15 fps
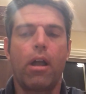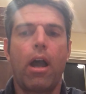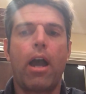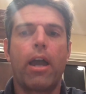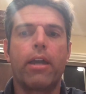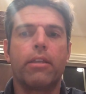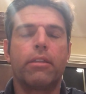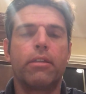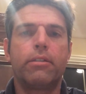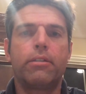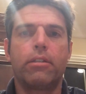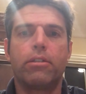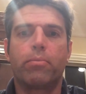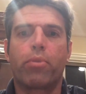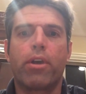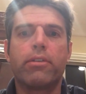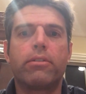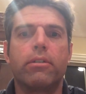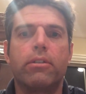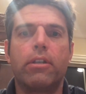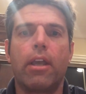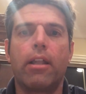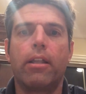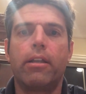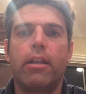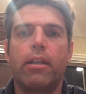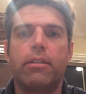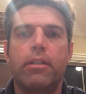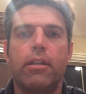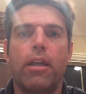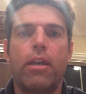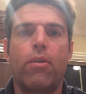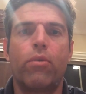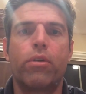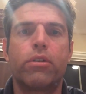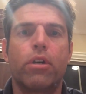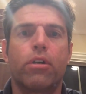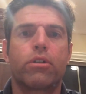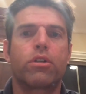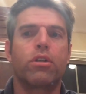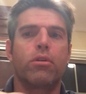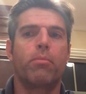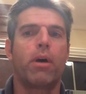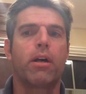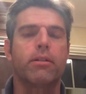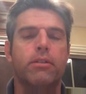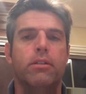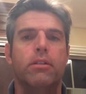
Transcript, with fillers: Hi, this is Preston Sandlin, and today I want to talk to you about